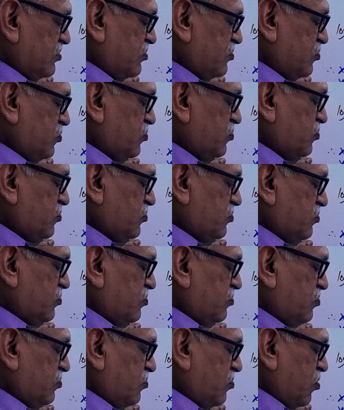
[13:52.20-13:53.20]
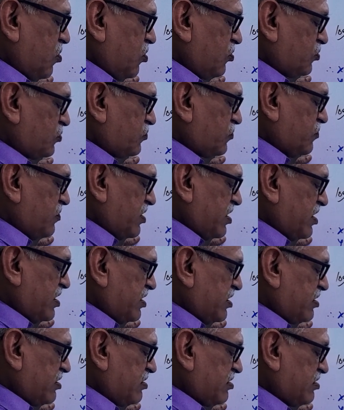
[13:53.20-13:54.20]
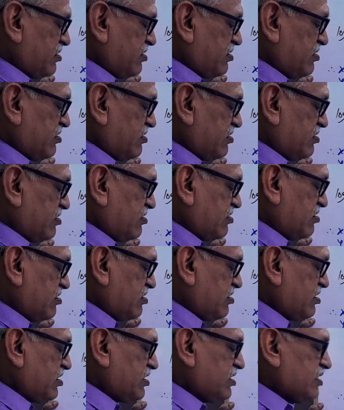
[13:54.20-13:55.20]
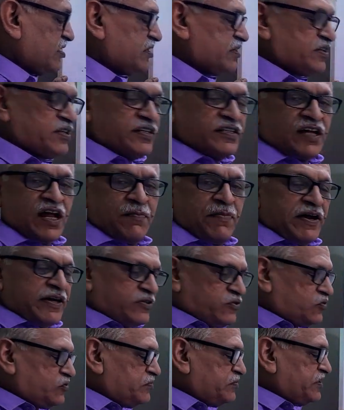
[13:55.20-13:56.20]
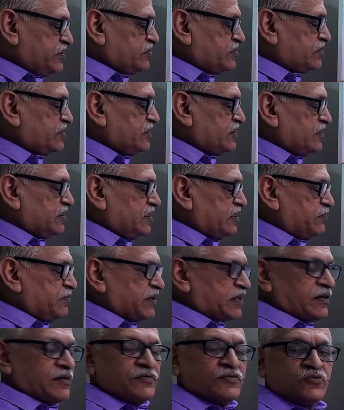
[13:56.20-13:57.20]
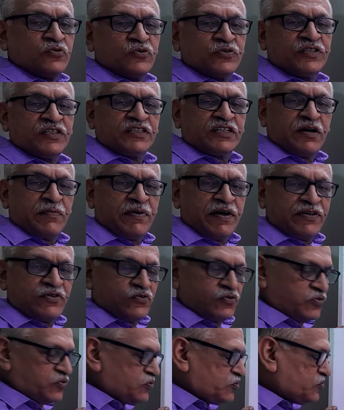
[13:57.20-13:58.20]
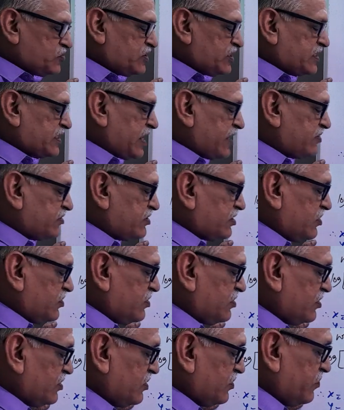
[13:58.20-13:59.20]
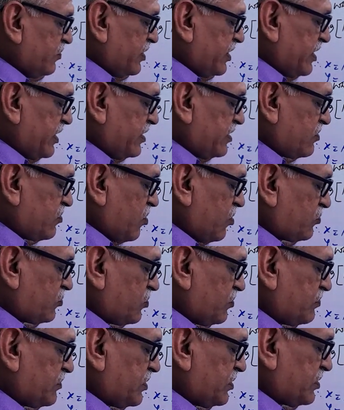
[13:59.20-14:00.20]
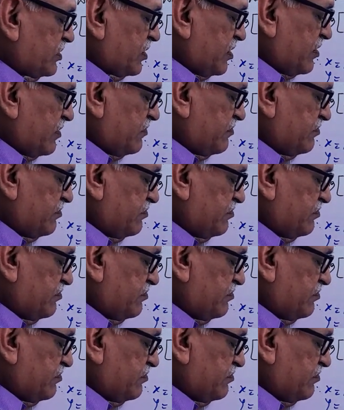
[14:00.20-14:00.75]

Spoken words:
2 cos square theta by 2 means it becomes 2 theta by 2. 2 to get cancelled, we get cos of theta.